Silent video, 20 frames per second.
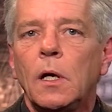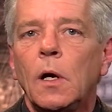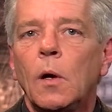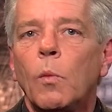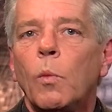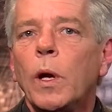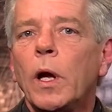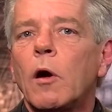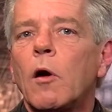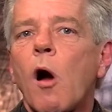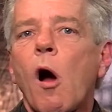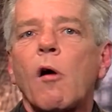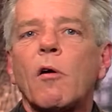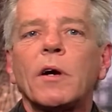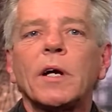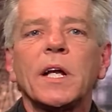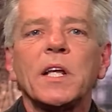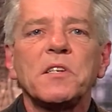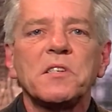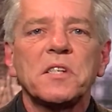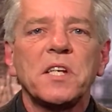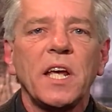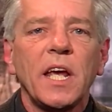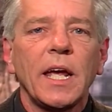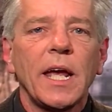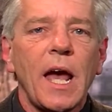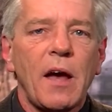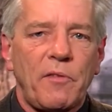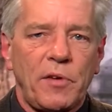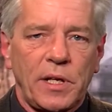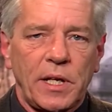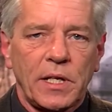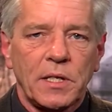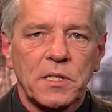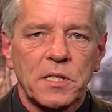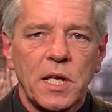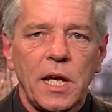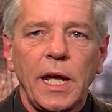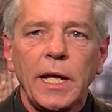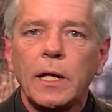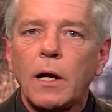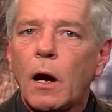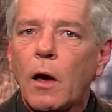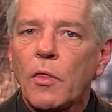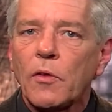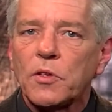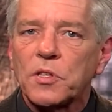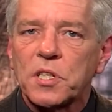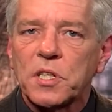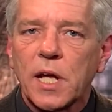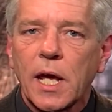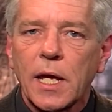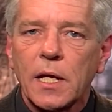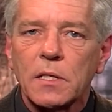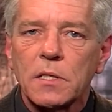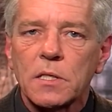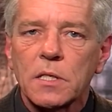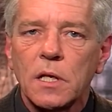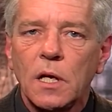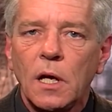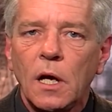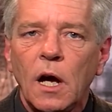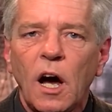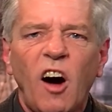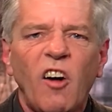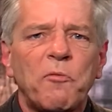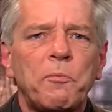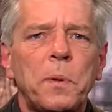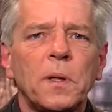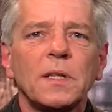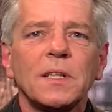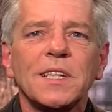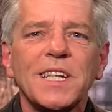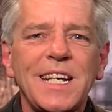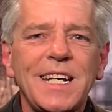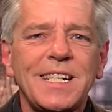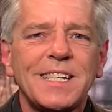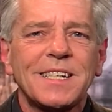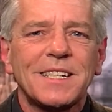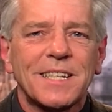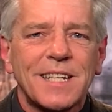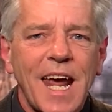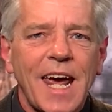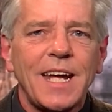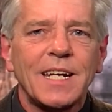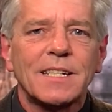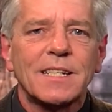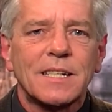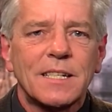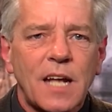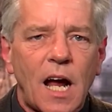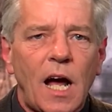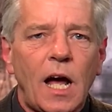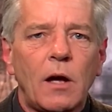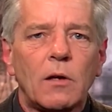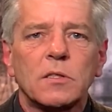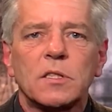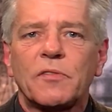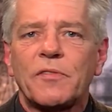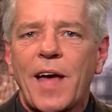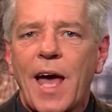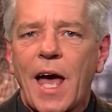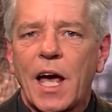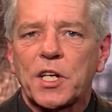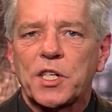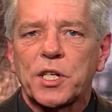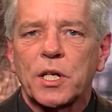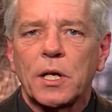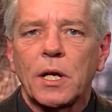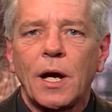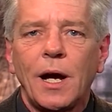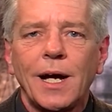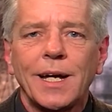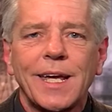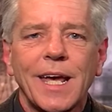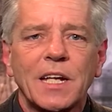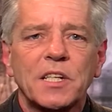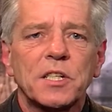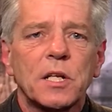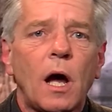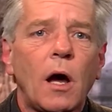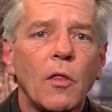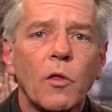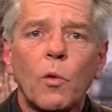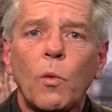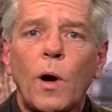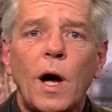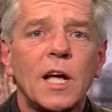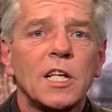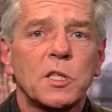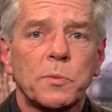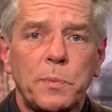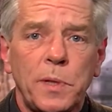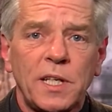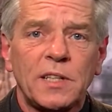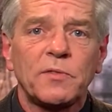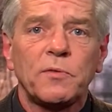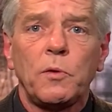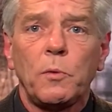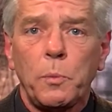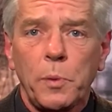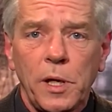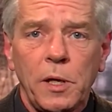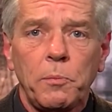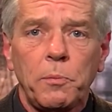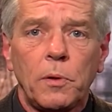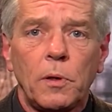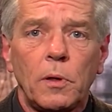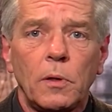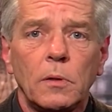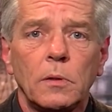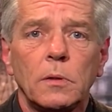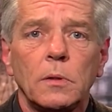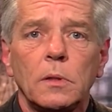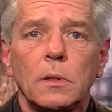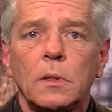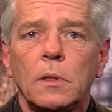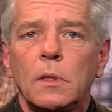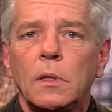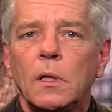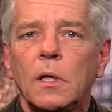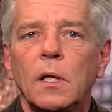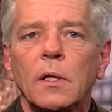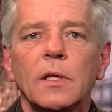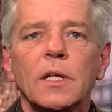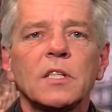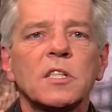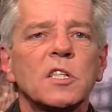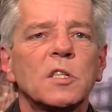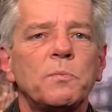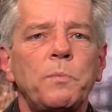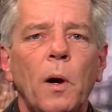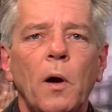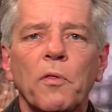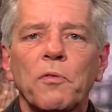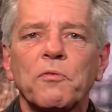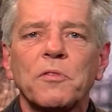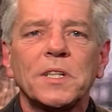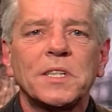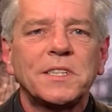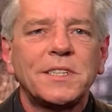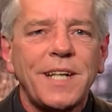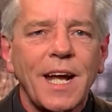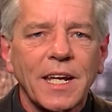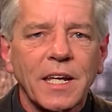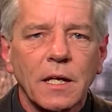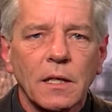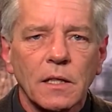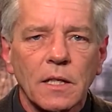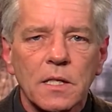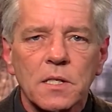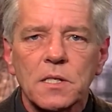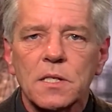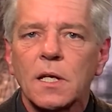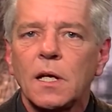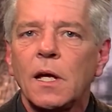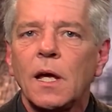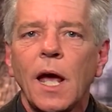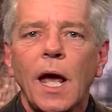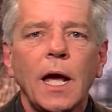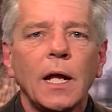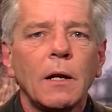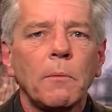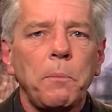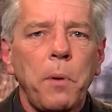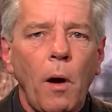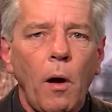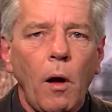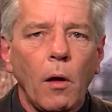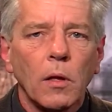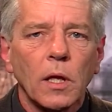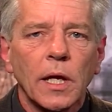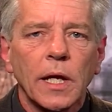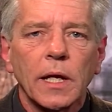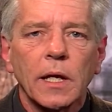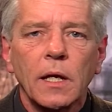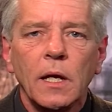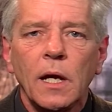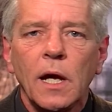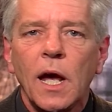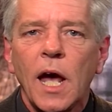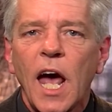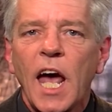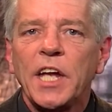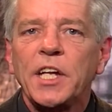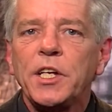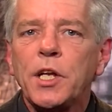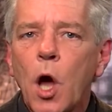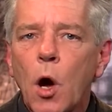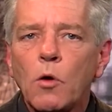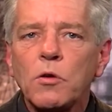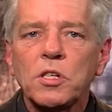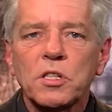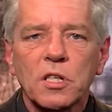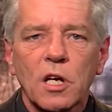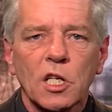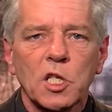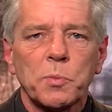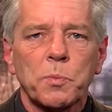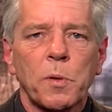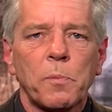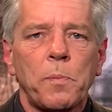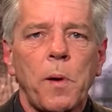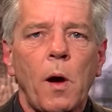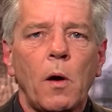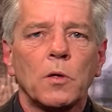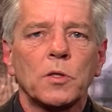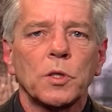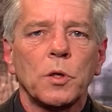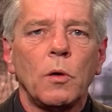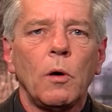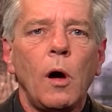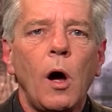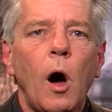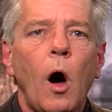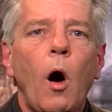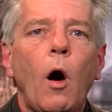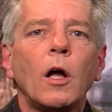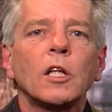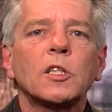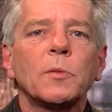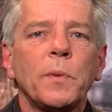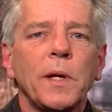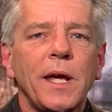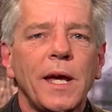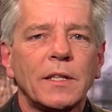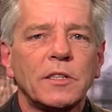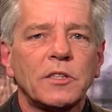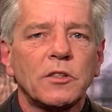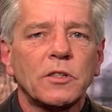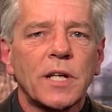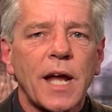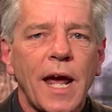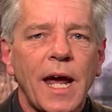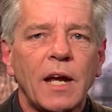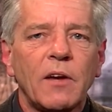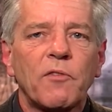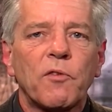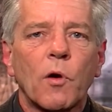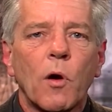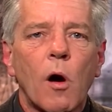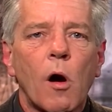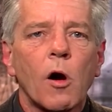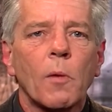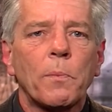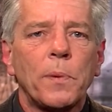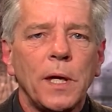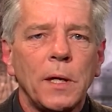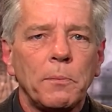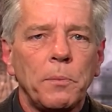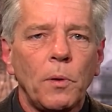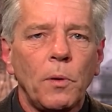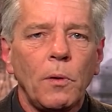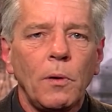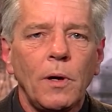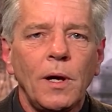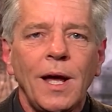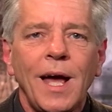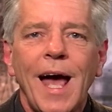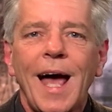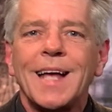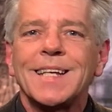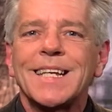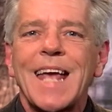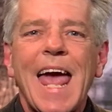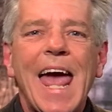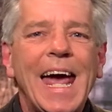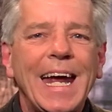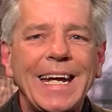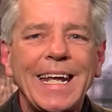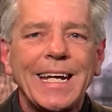We are already seeing evidence in other states of police state styles of action against otherwise peaceful people. This is both ridiculous and appalling, and no such proposal ought to be entertained for our people as any